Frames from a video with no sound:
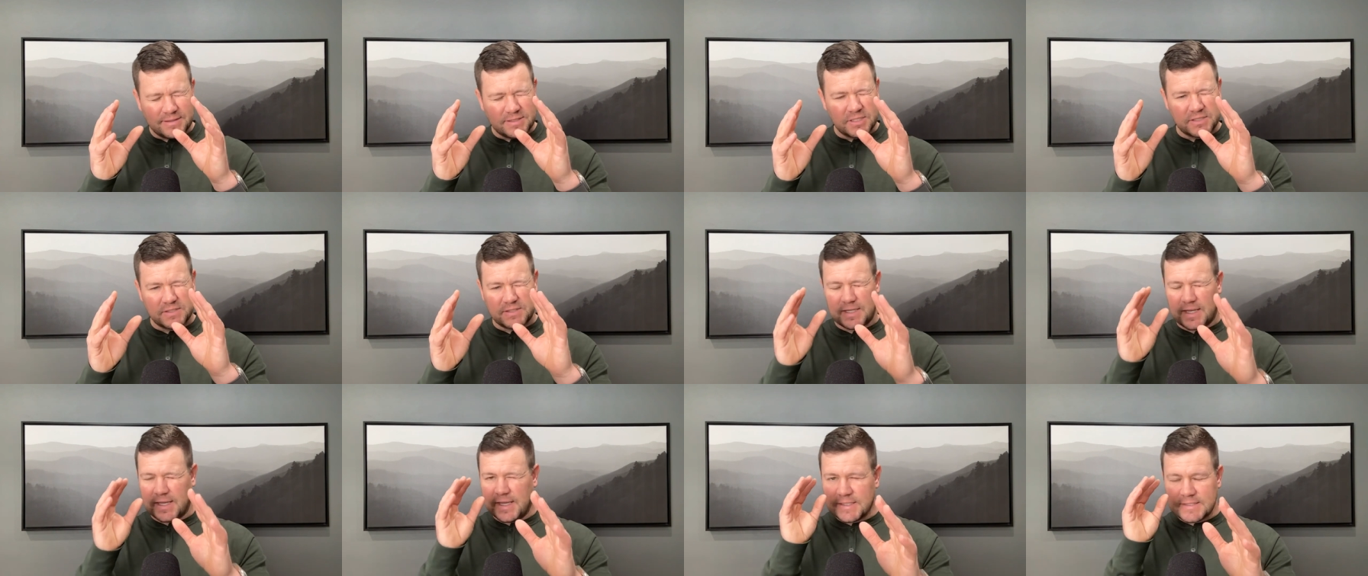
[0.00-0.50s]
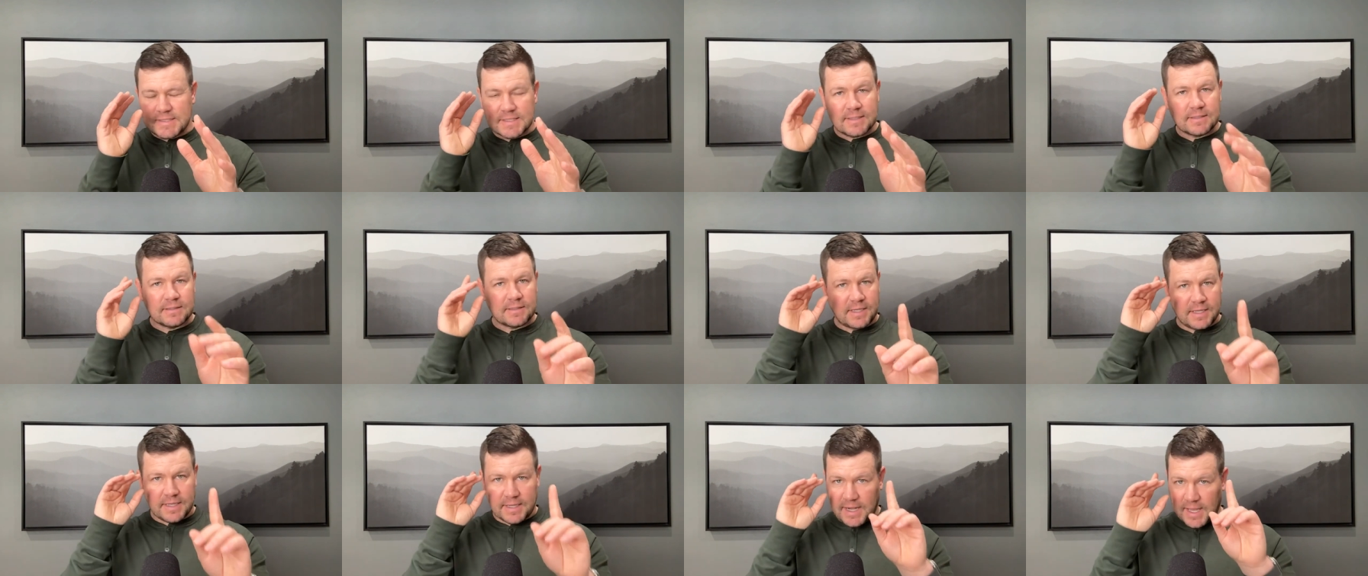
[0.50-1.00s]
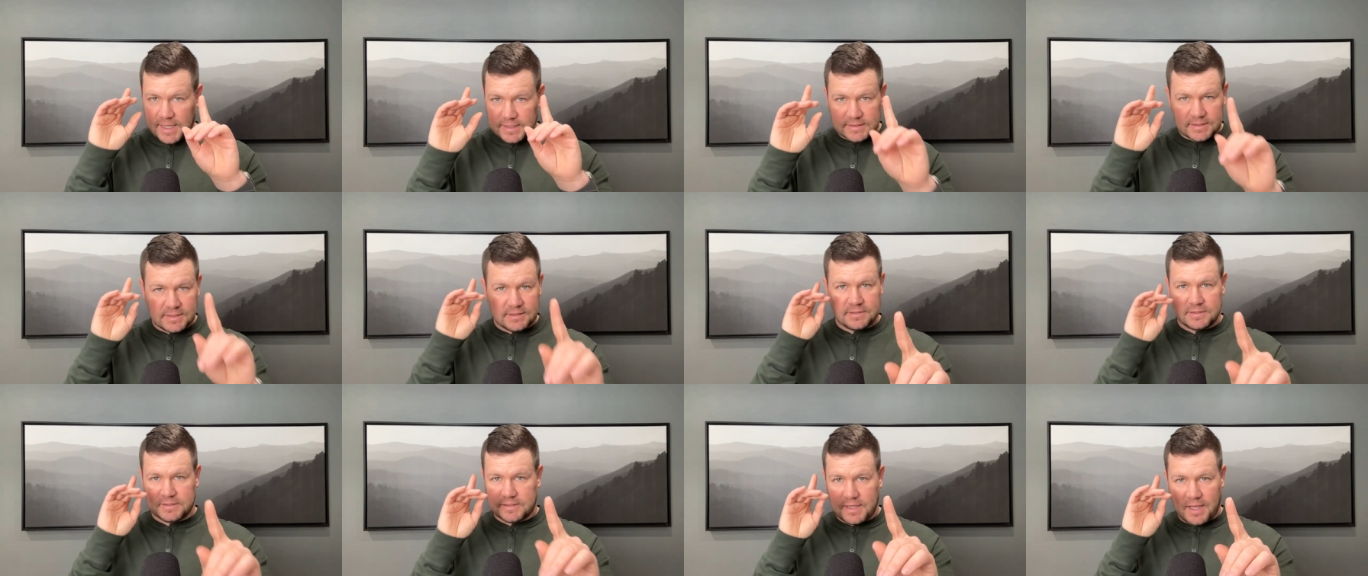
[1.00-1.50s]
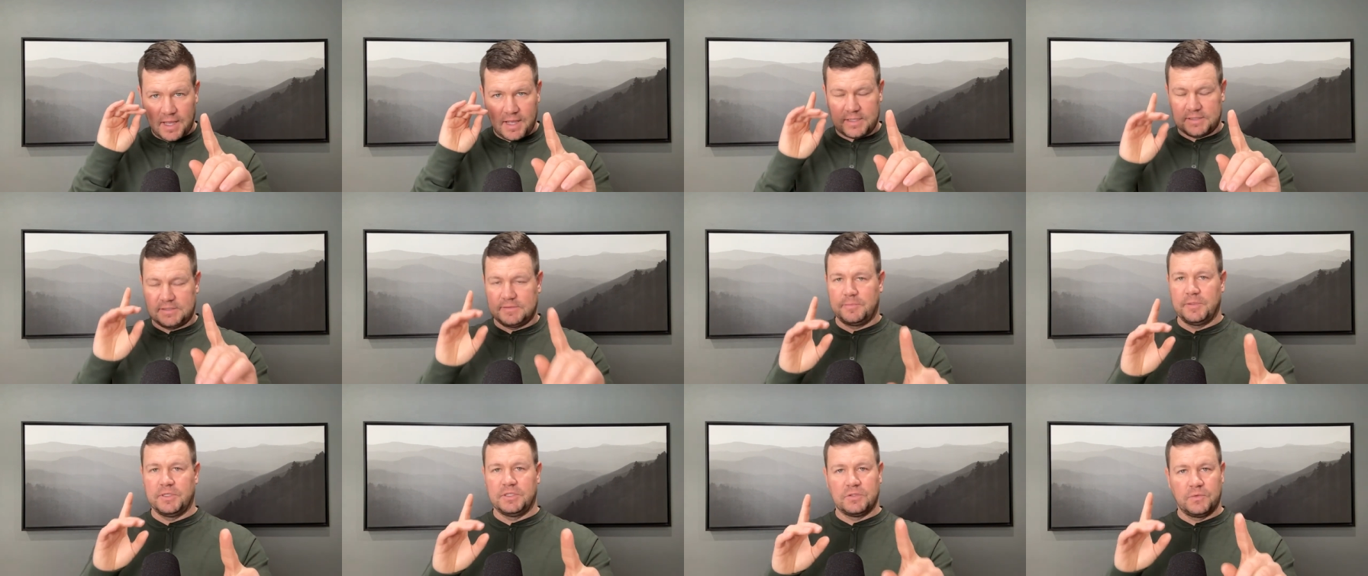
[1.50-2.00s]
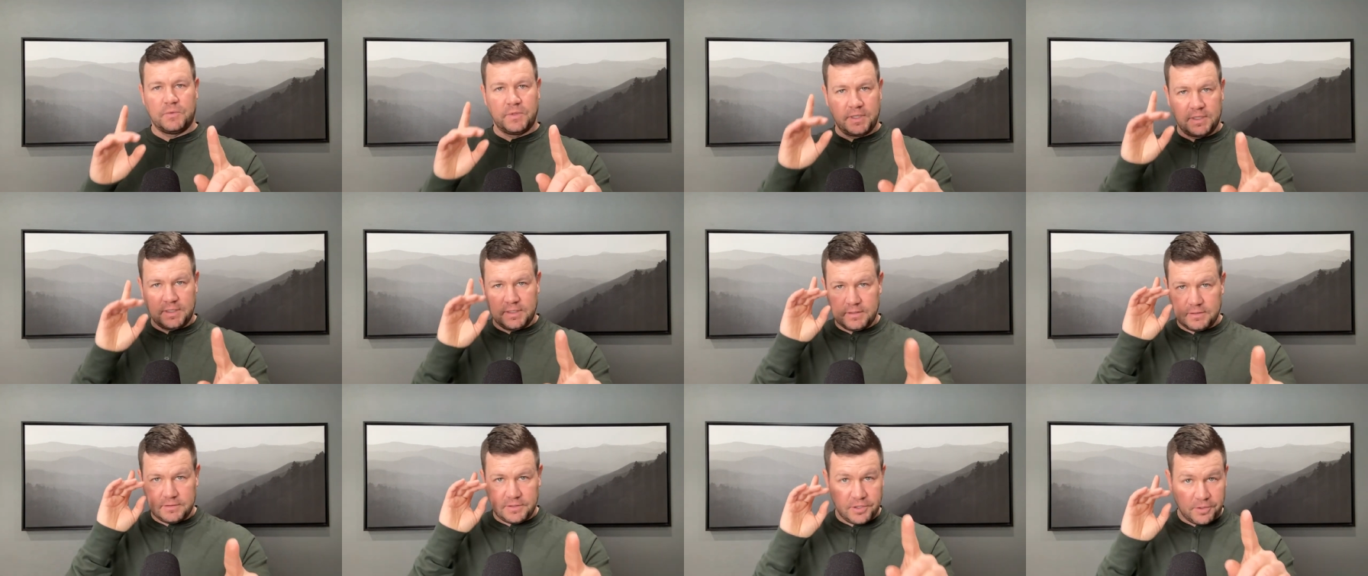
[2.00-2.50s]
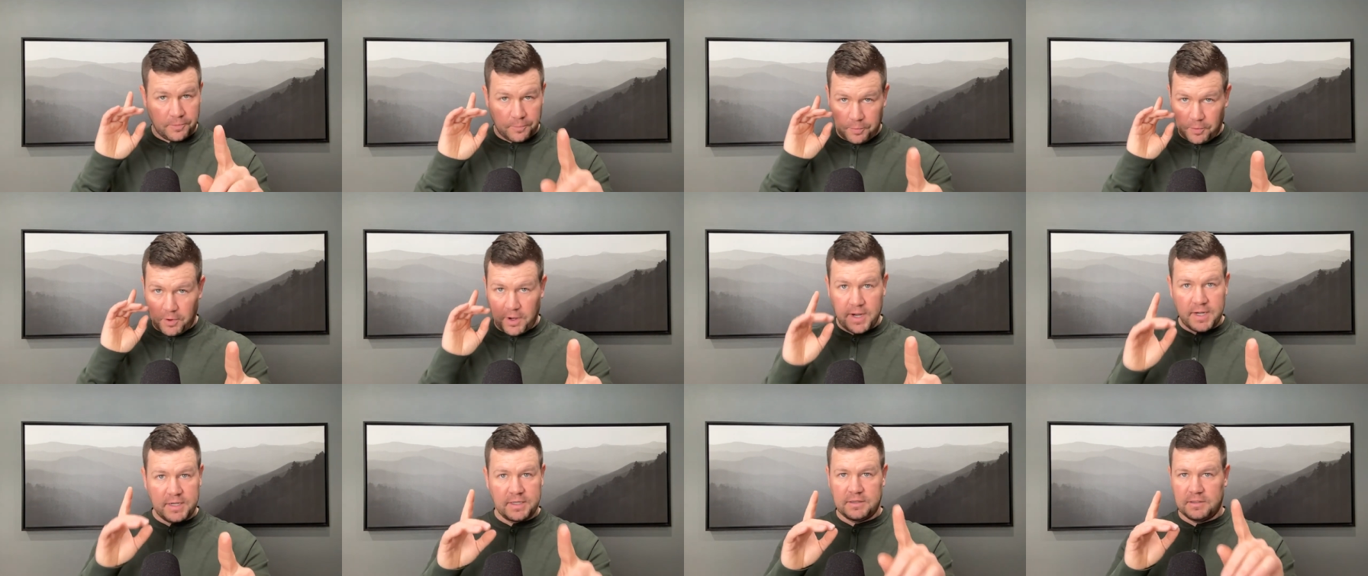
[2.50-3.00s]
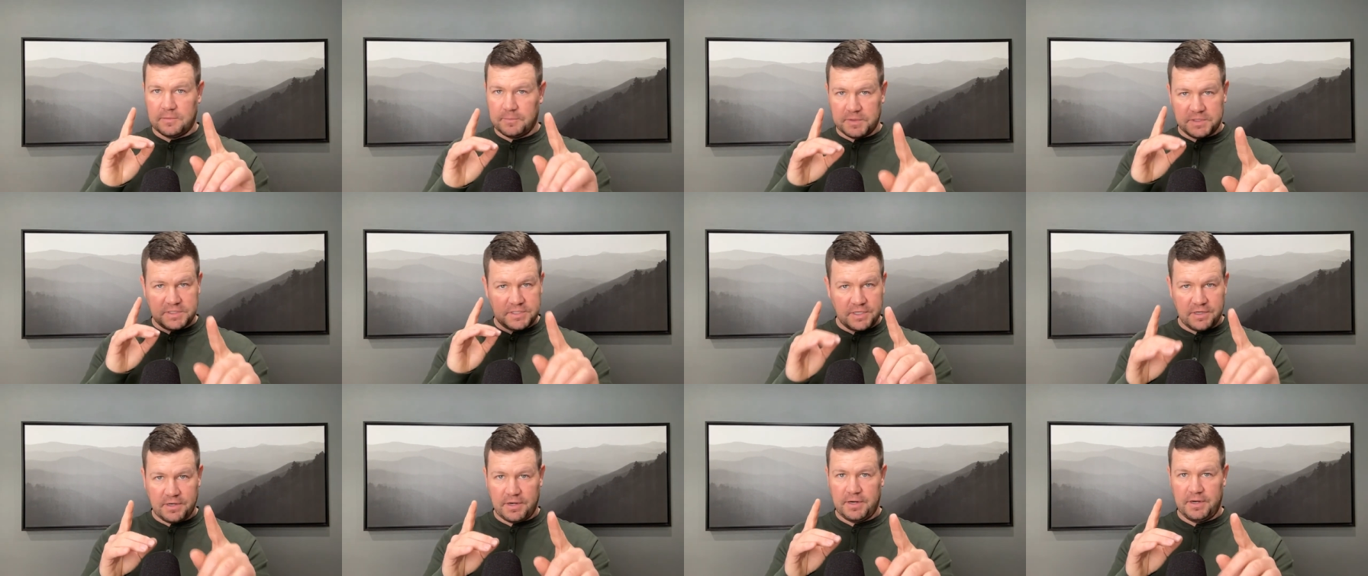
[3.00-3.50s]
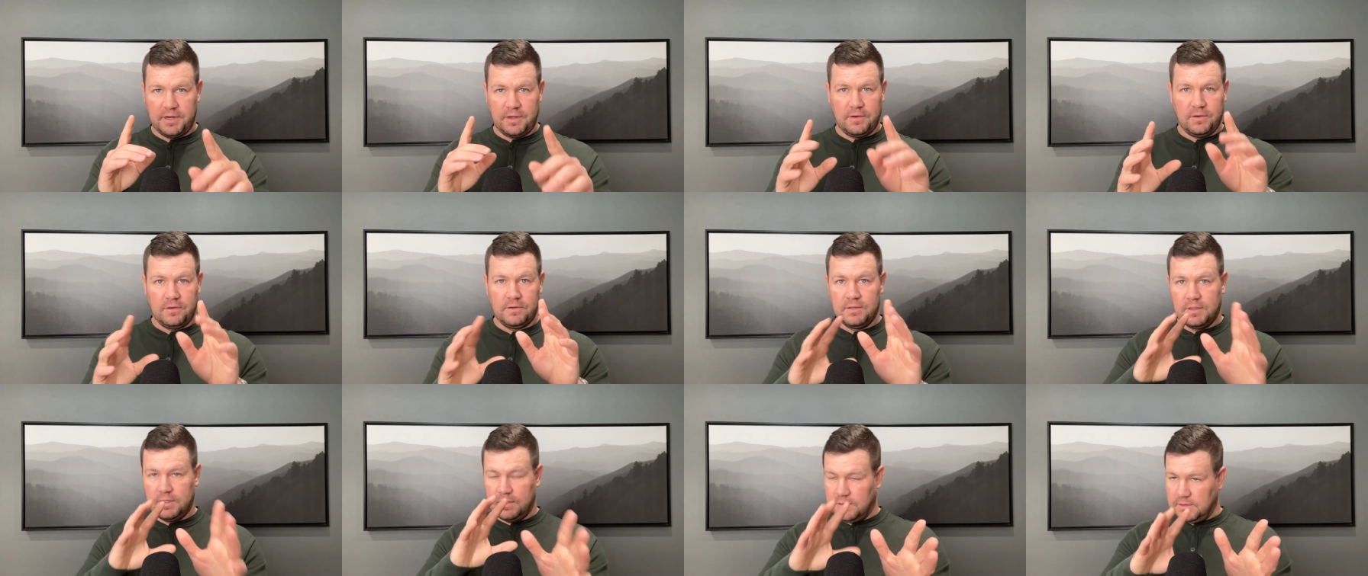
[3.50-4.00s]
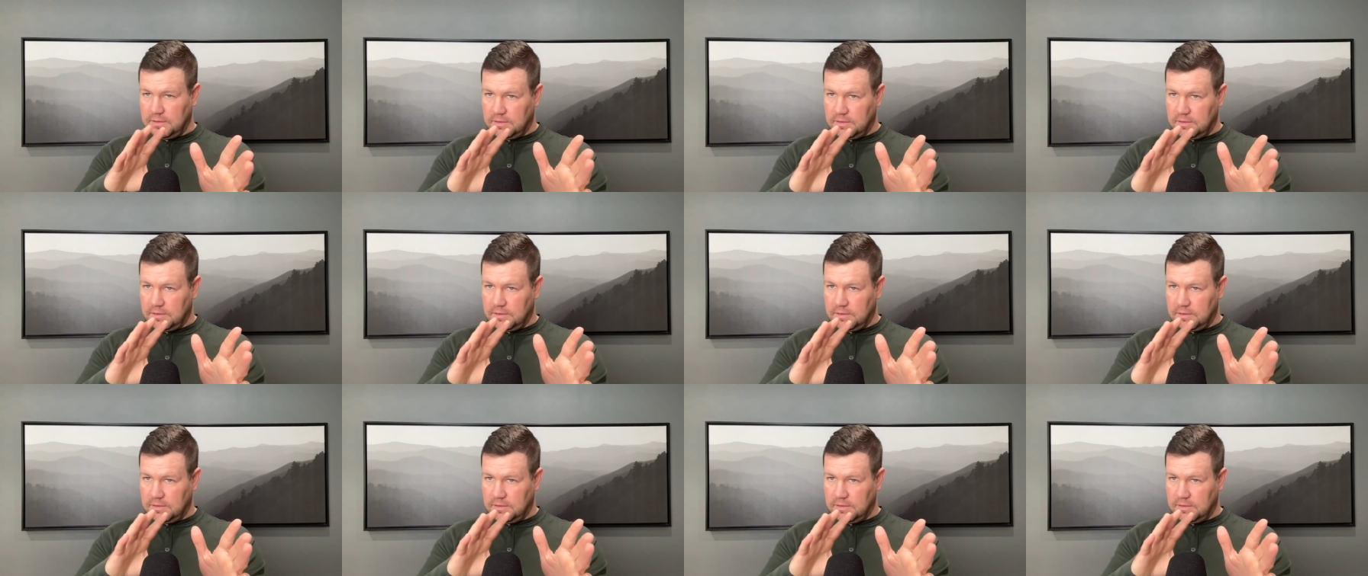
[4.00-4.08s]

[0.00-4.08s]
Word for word: just isn't connecting the dots between your brain and the material